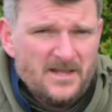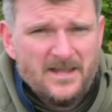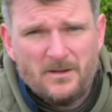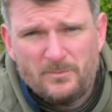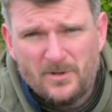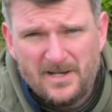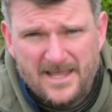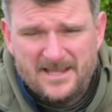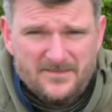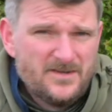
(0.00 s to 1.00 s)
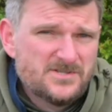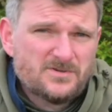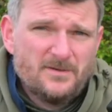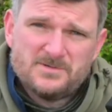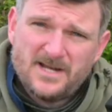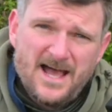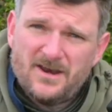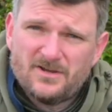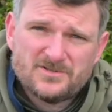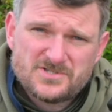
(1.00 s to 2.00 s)
Now, I'll put a link in the description
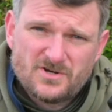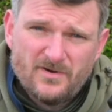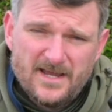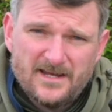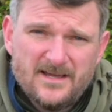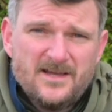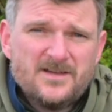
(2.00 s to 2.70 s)
and on screen